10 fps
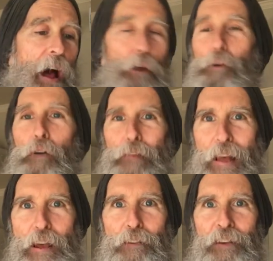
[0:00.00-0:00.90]
I don't know if
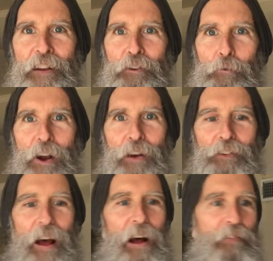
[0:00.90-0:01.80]
laziness
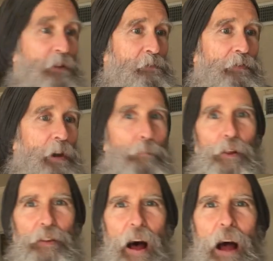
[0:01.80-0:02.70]
wears out. There's a
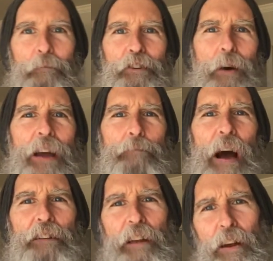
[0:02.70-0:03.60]
couple of times, you know, I eat
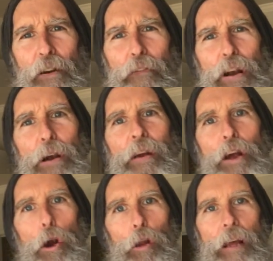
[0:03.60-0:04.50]
my dinner
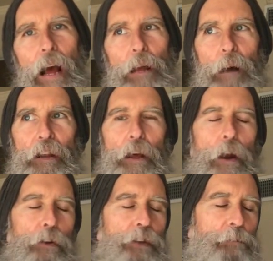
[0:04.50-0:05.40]
very early. I eat my
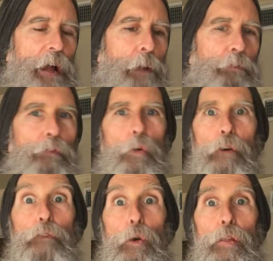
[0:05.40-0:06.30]
dinner sometimes
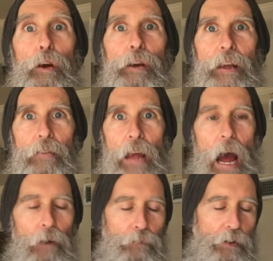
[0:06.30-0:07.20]
4:30 in
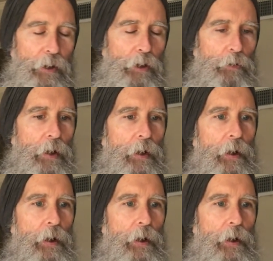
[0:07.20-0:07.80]
the afternoon.